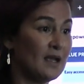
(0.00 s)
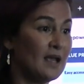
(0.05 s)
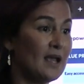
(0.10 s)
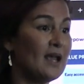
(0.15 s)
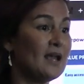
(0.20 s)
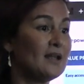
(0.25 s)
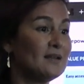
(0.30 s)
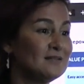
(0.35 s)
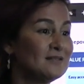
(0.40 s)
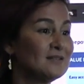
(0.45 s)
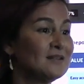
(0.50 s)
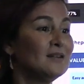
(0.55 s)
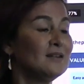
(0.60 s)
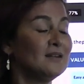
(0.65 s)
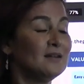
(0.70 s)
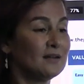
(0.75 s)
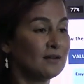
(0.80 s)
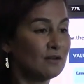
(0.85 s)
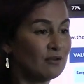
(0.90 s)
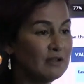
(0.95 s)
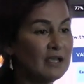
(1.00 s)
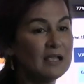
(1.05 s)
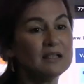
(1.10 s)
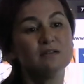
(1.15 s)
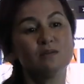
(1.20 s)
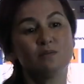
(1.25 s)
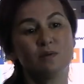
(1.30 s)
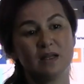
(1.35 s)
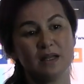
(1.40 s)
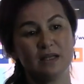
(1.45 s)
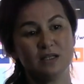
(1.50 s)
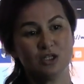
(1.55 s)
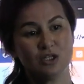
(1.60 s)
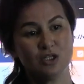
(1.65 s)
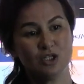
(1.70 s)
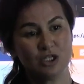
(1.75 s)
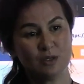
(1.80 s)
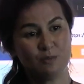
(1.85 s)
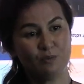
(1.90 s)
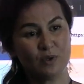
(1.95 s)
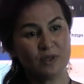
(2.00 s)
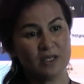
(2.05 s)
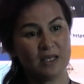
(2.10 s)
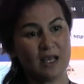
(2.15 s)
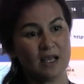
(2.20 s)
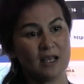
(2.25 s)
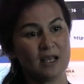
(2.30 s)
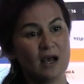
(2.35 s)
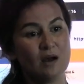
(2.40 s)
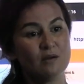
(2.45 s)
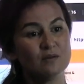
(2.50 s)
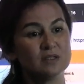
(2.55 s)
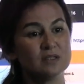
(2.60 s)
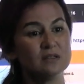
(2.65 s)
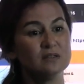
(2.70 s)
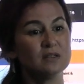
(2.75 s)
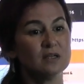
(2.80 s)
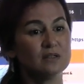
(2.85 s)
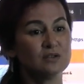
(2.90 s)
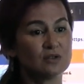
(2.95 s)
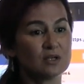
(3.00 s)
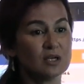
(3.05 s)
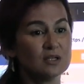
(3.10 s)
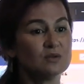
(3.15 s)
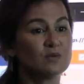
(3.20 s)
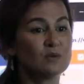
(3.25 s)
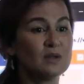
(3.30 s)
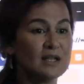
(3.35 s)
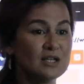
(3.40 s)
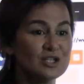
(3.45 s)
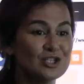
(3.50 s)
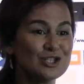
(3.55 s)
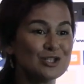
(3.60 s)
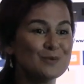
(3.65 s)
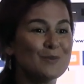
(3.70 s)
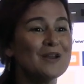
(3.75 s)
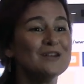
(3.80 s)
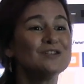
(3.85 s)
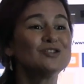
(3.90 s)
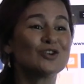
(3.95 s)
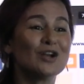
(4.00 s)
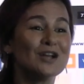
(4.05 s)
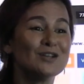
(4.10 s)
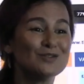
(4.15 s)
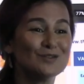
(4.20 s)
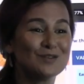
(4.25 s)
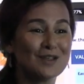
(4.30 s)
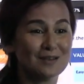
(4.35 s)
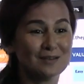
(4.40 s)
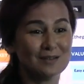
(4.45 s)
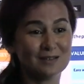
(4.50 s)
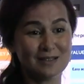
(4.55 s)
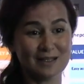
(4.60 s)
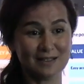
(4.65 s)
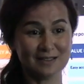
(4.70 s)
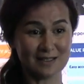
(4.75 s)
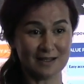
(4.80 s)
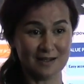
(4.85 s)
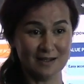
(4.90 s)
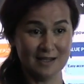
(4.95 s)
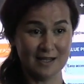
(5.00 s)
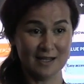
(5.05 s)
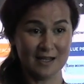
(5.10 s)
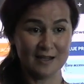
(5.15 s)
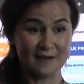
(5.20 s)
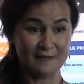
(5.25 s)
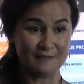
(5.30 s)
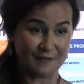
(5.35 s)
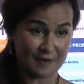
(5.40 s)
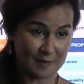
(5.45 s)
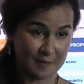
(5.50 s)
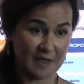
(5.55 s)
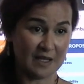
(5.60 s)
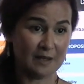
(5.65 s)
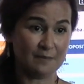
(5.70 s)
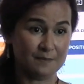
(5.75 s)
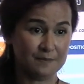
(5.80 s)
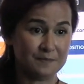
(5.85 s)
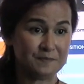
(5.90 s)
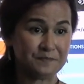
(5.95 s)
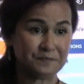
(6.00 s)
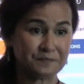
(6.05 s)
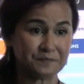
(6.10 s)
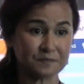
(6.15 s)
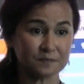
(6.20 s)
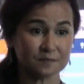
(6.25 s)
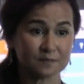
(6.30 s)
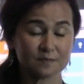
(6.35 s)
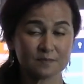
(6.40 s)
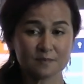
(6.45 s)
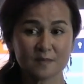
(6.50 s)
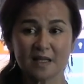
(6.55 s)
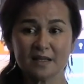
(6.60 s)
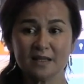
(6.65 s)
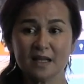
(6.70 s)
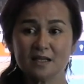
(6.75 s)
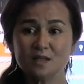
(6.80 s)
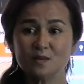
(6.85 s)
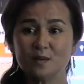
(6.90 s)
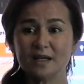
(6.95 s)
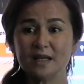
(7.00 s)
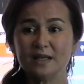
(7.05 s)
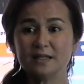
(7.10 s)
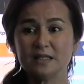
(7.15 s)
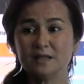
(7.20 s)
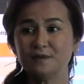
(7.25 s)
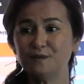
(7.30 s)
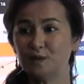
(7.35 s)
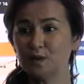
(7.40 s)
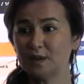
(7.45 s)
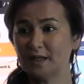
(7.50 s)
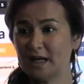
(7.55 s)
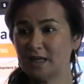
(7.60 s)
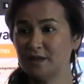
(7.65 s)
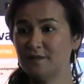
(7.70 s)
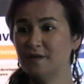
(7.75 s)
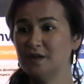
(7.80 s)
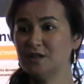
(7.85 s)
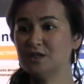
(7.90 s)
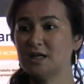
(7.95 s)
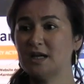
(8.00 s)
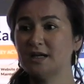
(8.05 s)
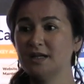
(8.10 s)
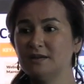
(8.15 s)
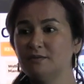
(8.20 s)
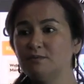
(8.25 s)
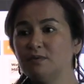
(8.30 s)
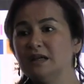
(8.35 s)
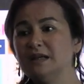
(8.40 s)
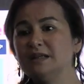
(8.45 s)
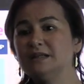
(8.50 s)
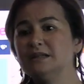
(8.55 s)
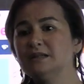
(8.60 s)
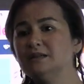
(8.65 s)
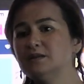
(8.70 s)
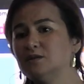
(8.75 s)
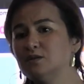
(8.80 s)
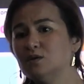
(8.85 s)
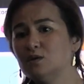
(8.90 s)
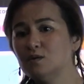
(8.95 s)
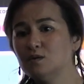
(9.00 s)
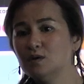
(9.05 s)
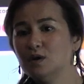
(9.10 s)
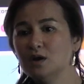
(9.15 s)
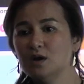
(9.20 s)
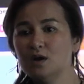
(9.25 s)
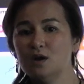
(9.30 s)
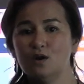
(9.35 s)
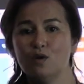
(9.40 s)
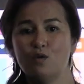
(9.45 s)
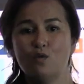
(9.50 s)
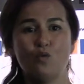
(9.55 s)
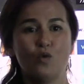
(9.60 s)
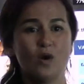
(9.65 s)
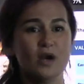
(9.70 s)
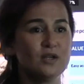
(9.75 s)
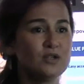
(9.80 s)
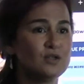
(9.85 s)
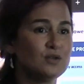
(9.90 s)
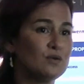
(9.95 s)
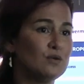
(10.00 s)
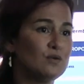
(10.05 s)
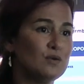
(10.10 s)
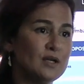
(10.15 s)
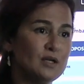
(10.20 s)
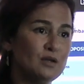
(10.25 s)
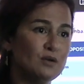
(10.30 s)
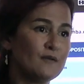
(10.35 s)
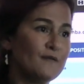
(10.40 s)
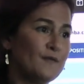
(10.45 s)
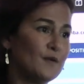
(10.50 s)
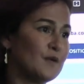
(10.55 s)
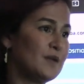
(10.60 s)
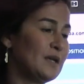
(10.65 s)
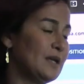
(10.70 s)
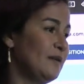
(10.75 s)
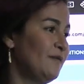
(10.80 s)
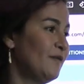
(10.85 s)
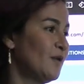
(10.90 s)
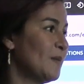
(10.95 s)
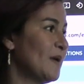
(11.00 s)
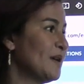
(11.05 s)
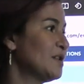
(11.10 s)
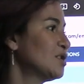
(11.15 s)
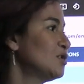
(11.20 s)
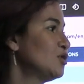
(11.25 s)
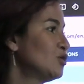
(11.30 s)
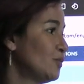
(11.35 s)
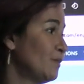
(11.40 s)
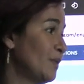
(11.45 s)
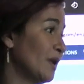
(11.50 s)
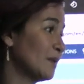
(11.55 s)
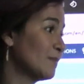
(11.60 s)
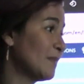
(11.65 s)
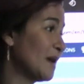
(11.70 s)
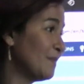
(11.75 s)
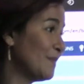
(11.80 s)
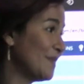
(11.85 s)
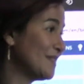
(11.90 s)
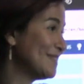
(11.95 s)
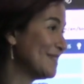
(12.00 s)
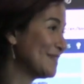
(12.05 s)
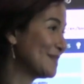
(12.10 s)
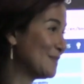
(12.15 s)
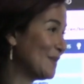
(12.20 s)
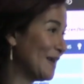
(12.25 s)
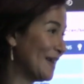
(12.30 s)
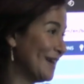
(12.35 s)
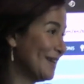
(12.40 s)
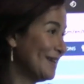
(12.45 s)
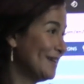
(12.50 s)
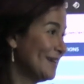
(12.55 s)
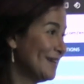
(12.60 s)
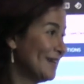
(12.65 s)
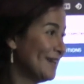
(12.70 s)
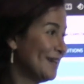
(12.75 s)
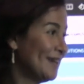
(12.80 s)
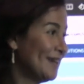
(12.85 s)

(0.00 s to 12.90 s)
And create a relationship with the accountant, a trust relationship, and try to get the data from him. That's what I did for Catfish. I really didn't know where to go and look for the information to build my business plan.